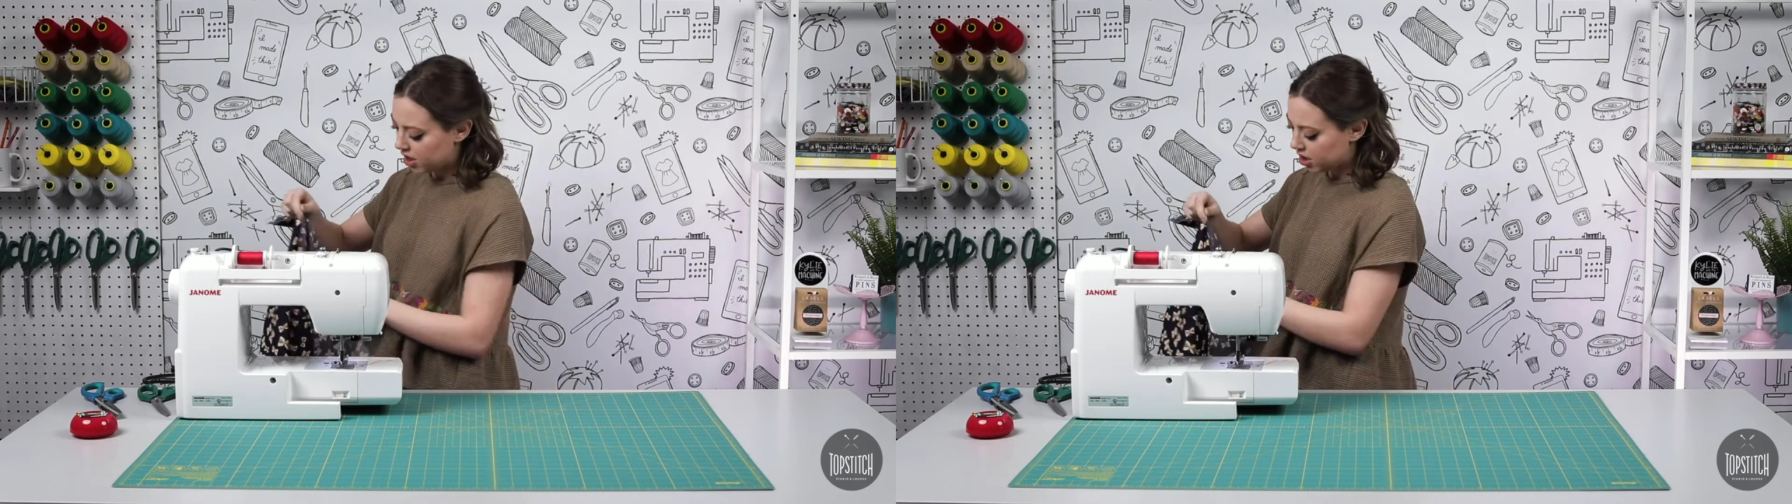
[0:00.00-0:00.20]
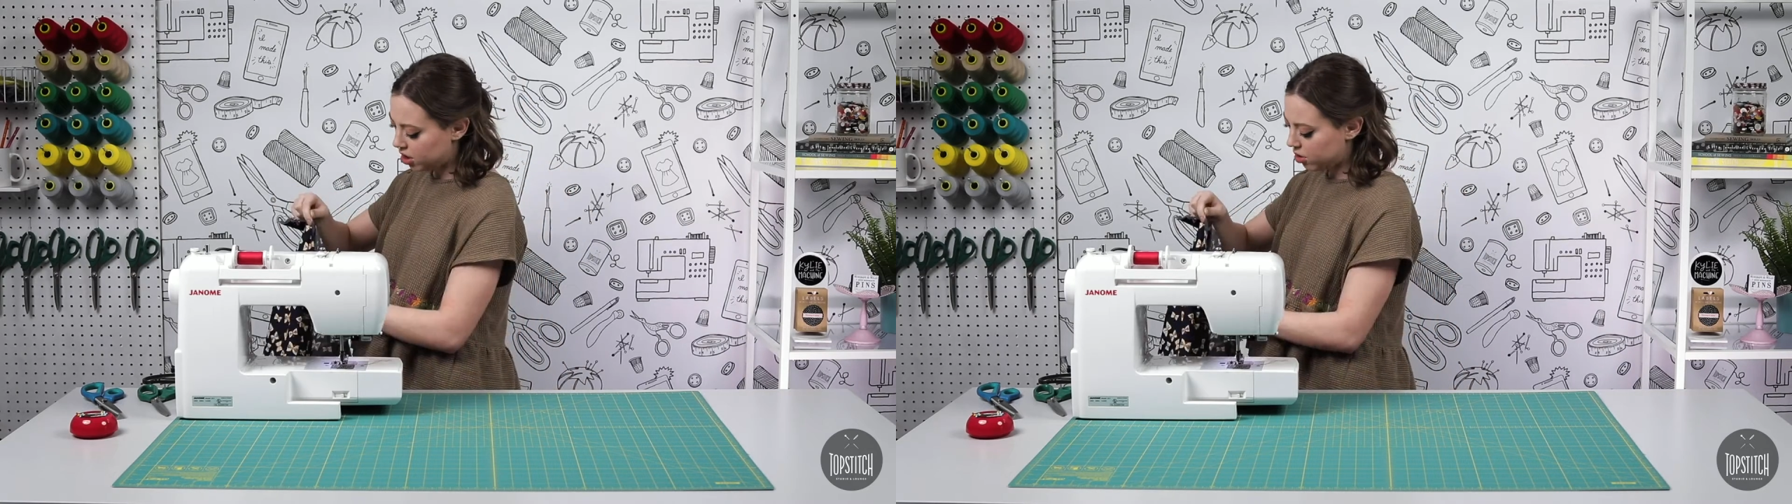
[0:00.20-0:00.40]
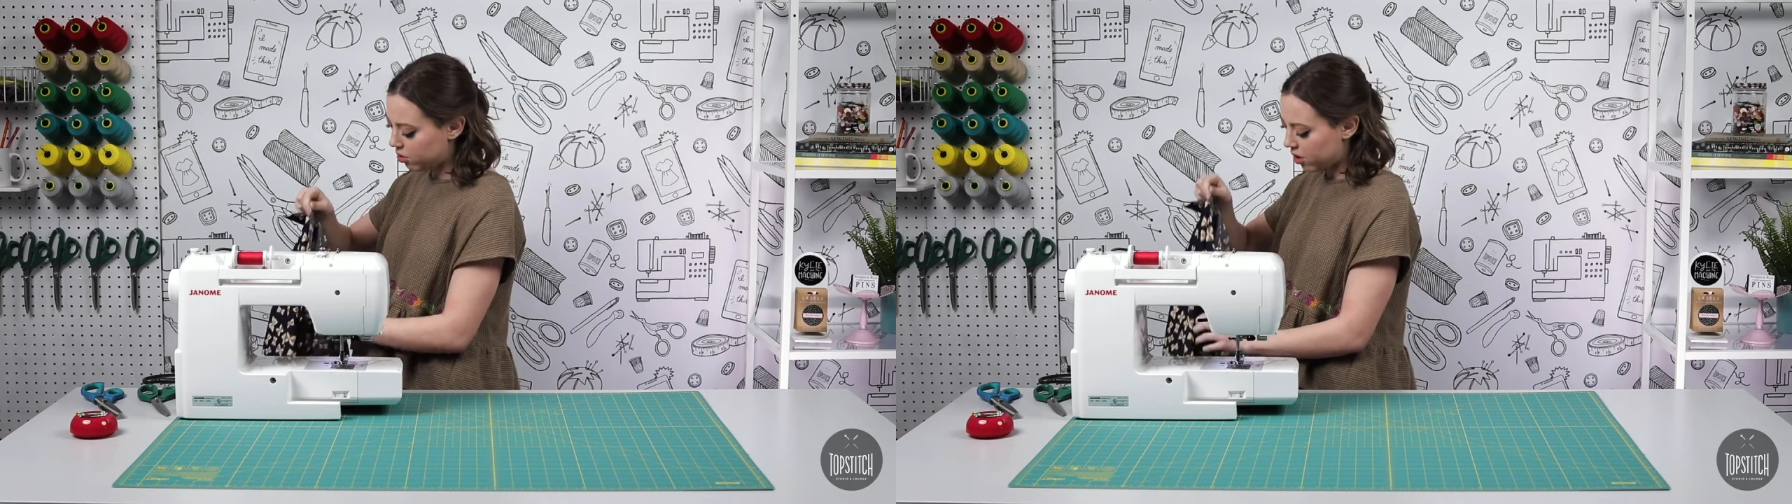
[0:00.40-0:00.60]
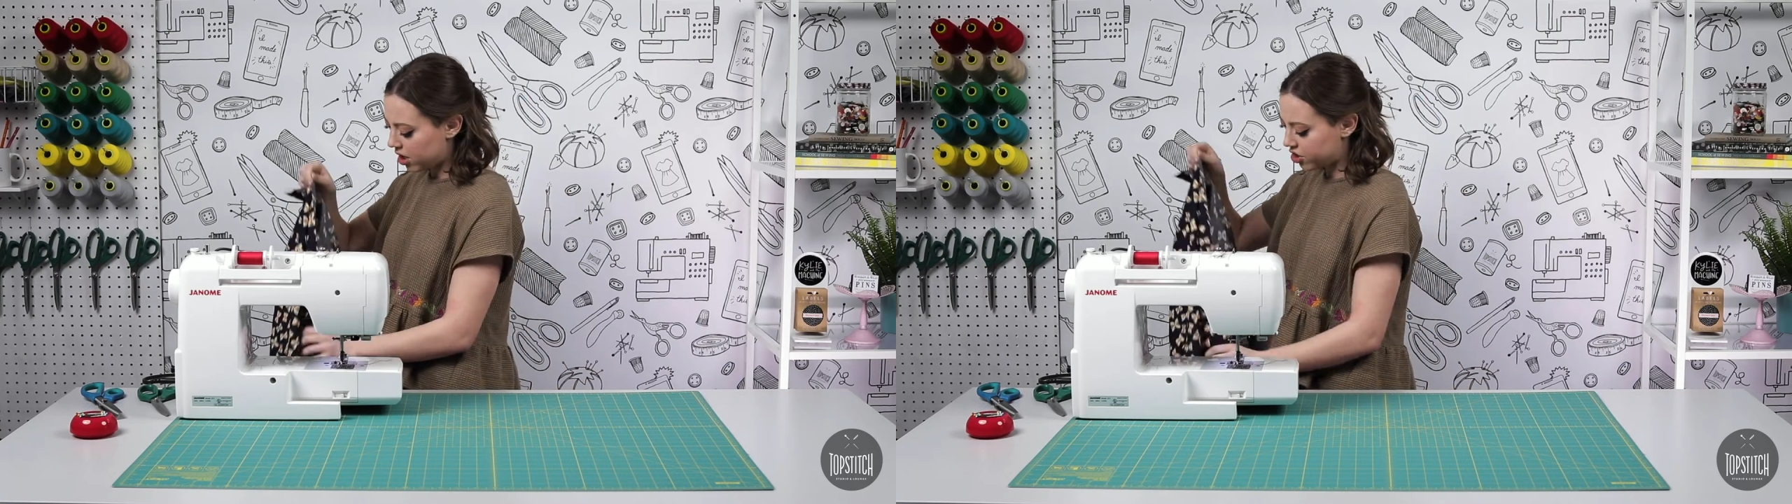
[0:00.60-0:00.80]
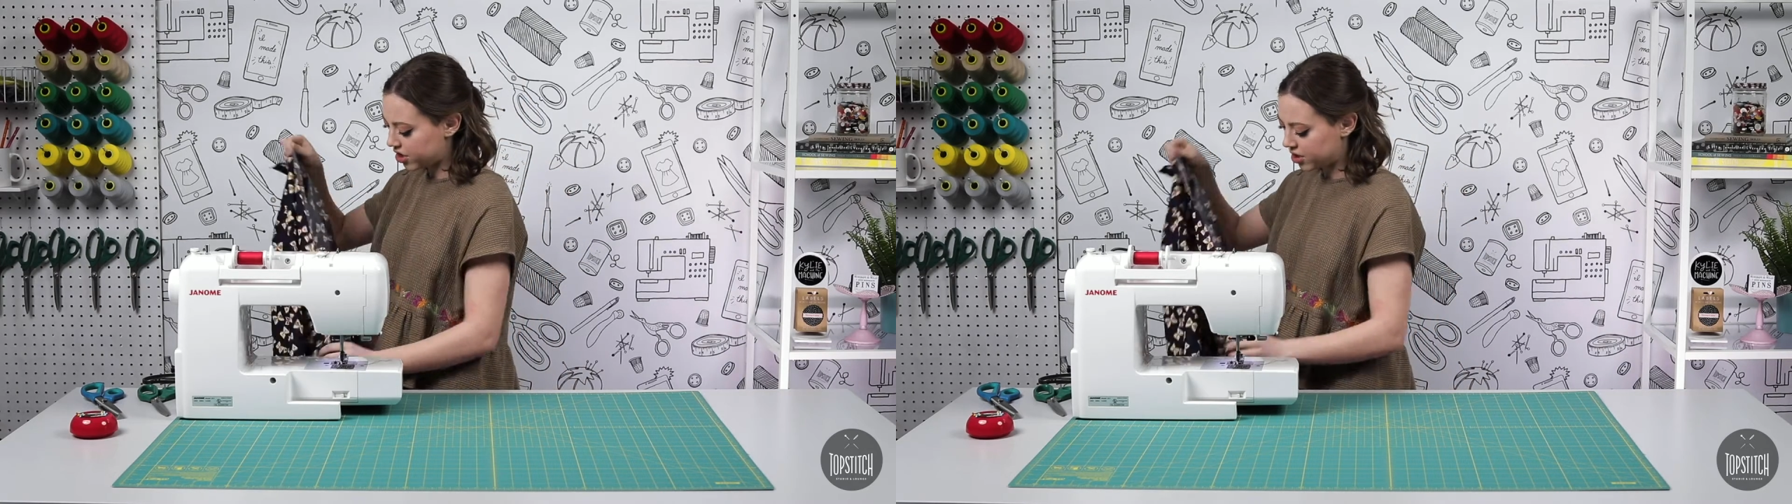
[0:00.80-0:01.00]
you
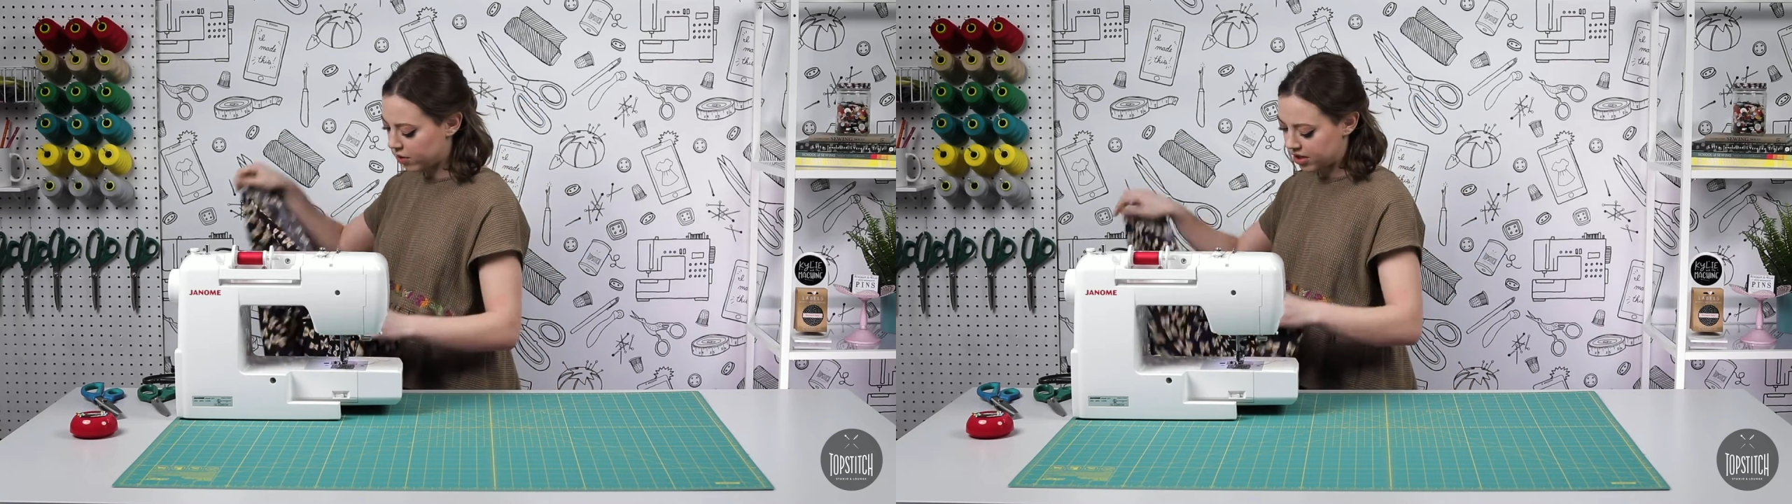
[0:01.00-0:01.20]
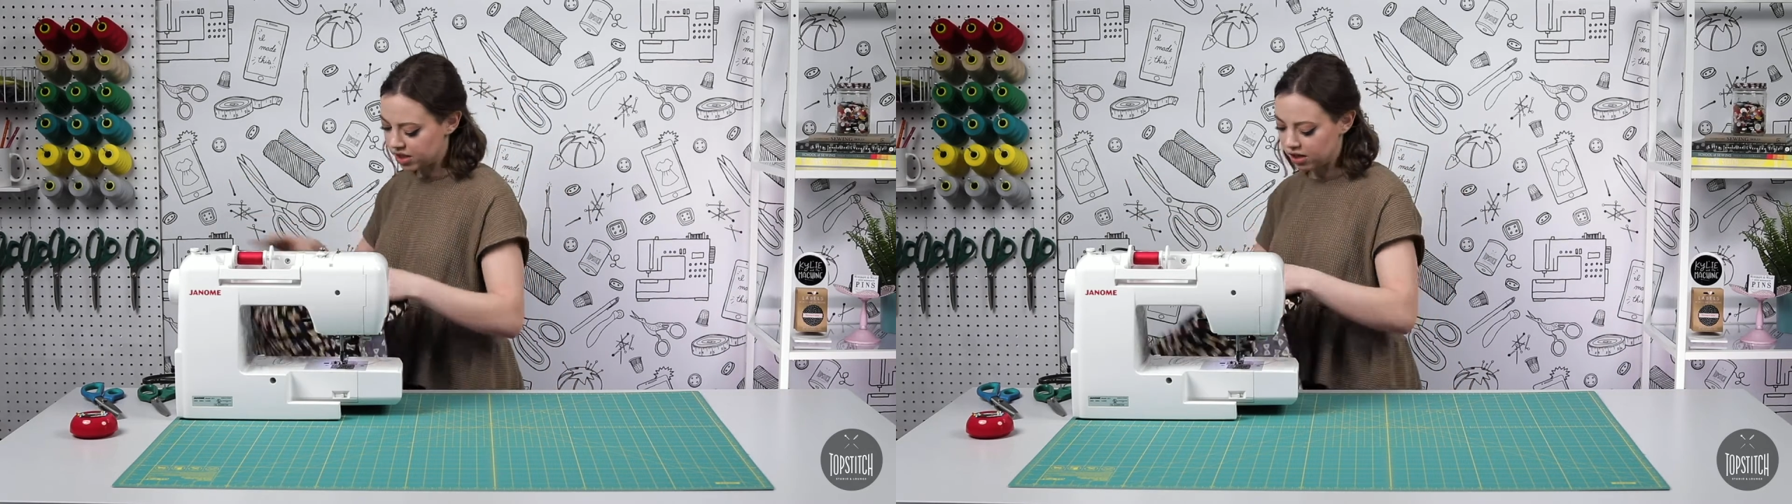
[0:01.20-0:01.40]
are just going to